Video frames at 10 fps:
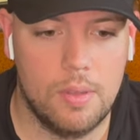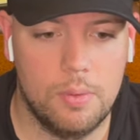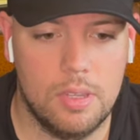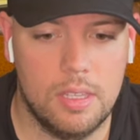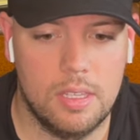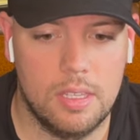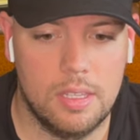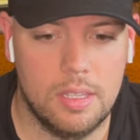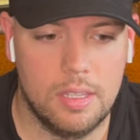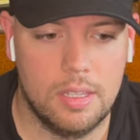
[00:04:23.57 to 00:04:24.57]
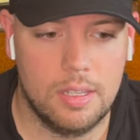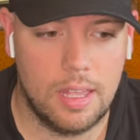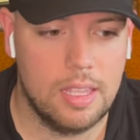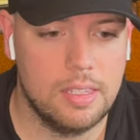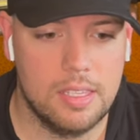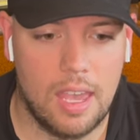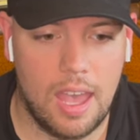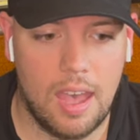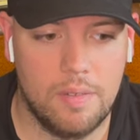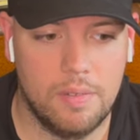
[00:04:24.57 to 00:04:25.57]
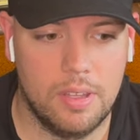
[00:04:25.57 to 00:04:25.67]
would like to have